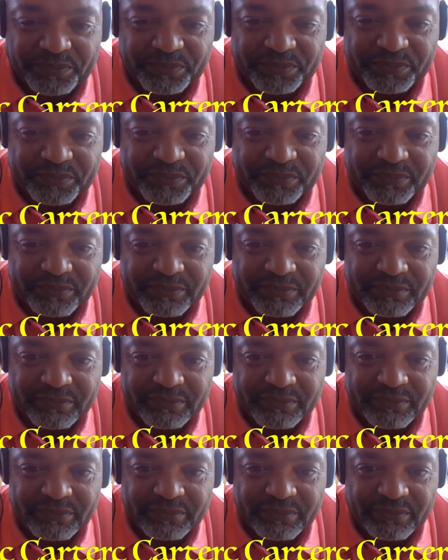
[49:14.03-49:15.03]

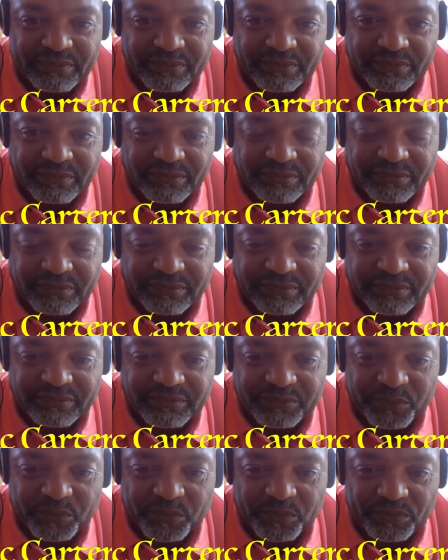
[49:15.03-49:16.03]

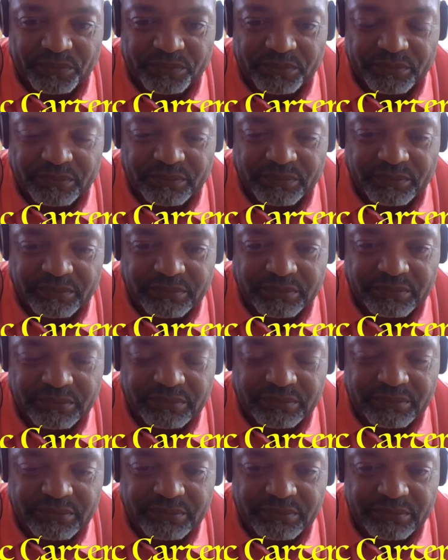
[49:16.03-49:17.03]

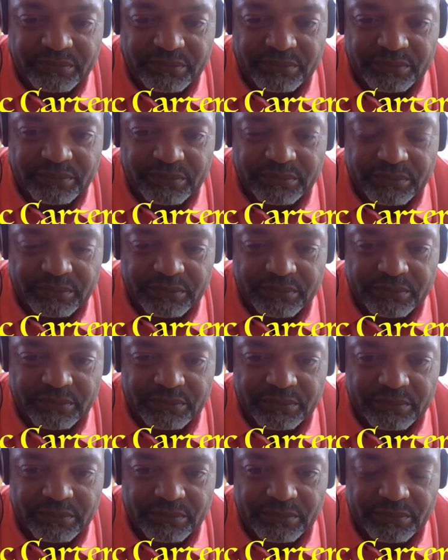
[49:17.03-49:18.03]

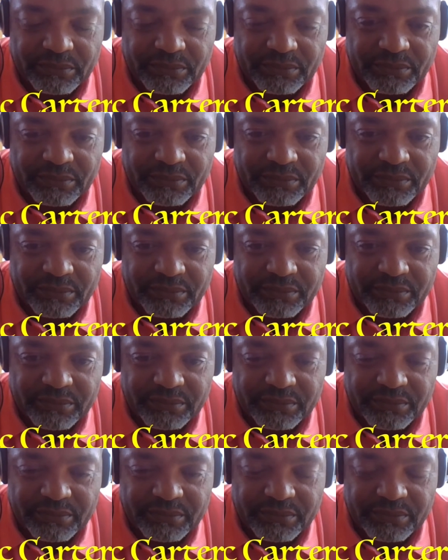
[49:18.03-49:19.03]

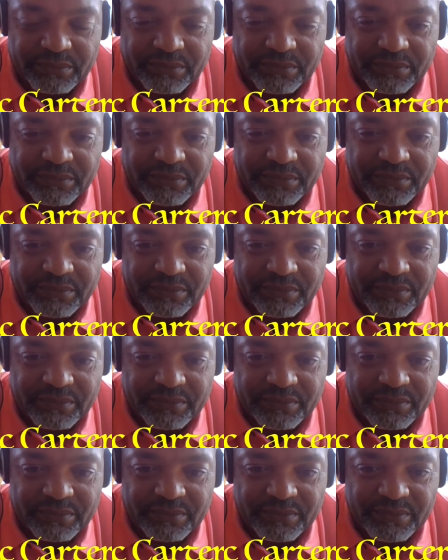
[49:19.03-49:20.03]

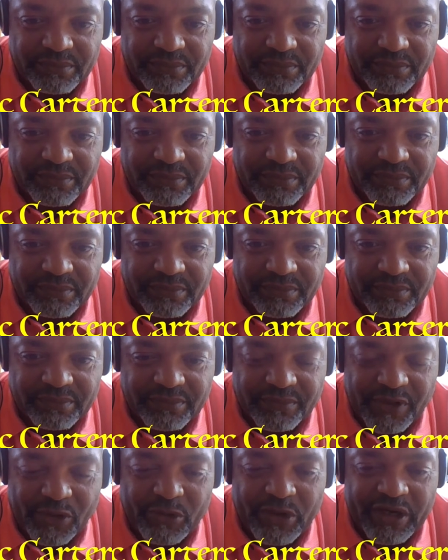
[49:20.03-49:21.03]

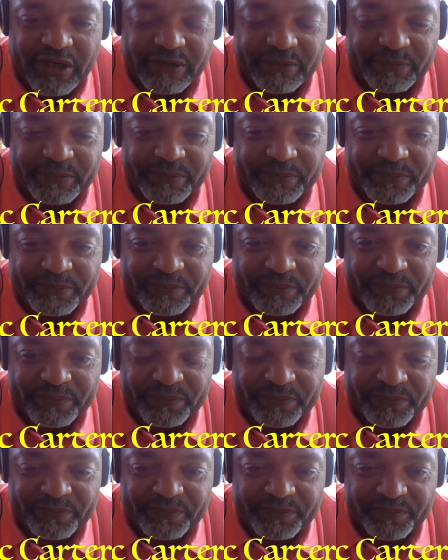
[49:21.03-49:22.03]
The person shown says nothing.